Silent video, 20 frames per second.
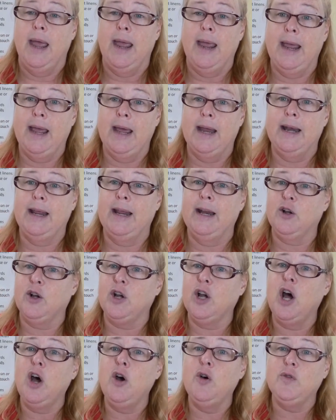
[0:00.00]
and it'll
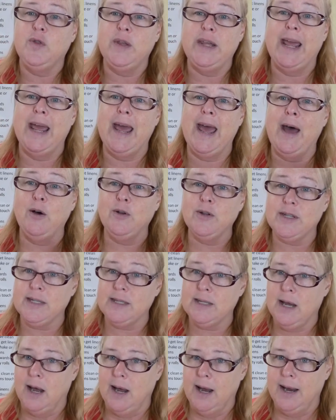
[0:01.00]
coat the
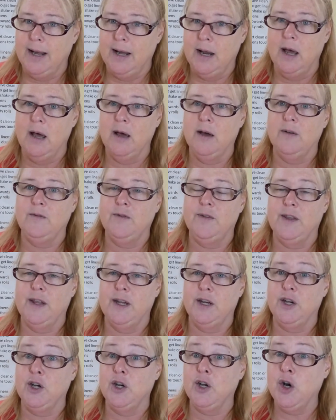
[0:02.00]
outside of
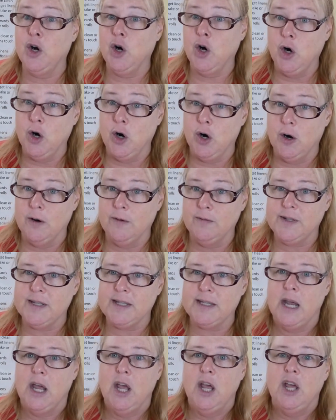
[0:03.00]
the
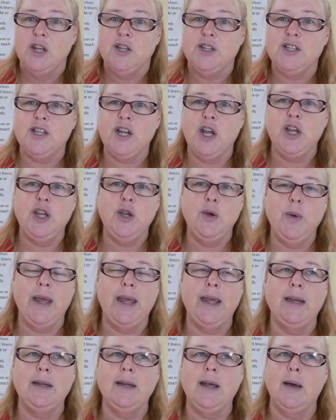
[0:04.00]
nerves. So you
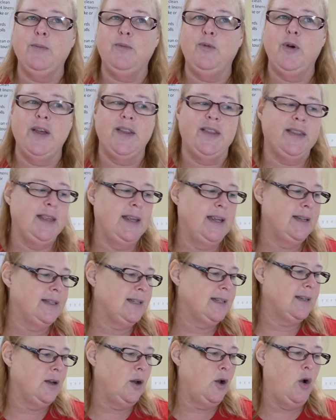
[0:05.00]
end up with
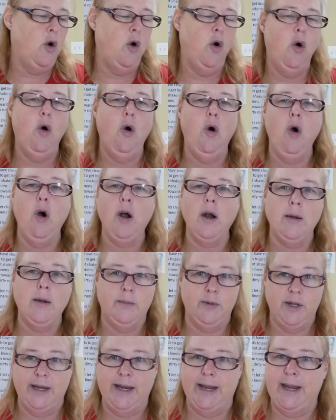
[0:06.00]
this
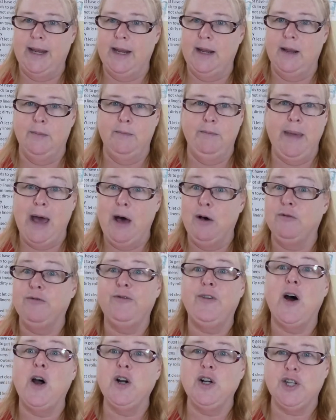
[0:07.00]
horribly
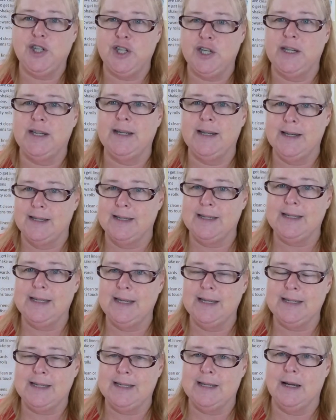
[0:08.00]
malfunctioned
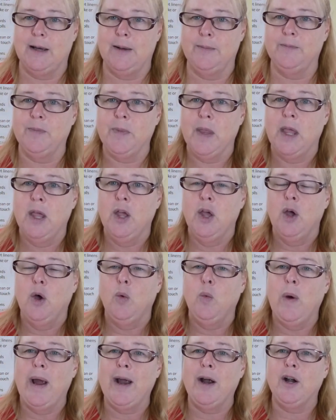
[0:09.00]
system
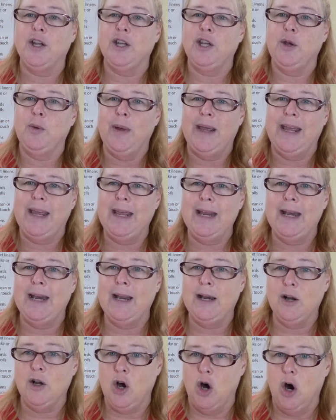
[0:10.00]
where you eat
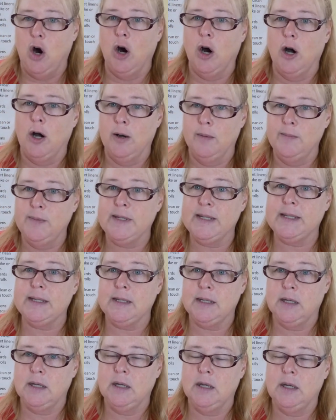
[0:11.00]
in carbs,